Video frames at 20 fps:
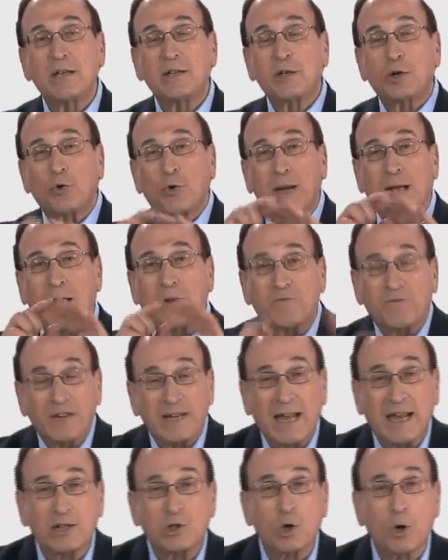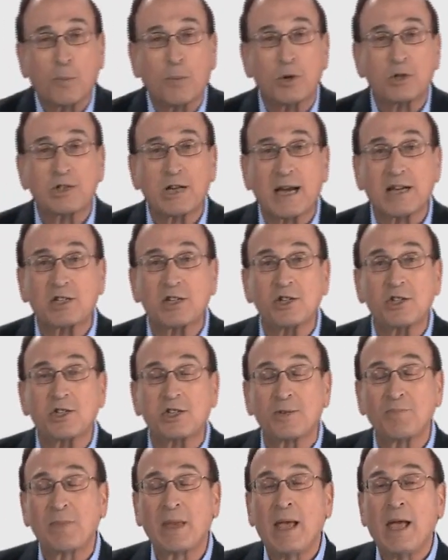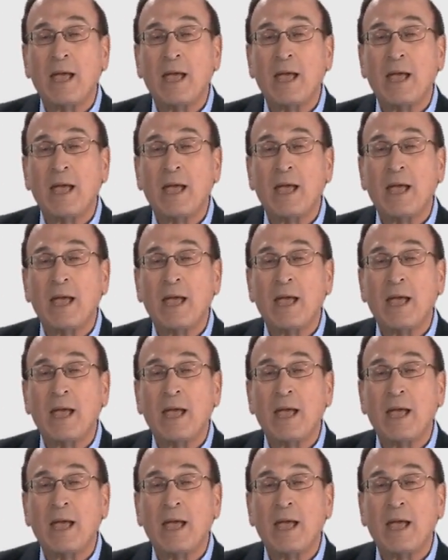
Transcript: to create financial projections.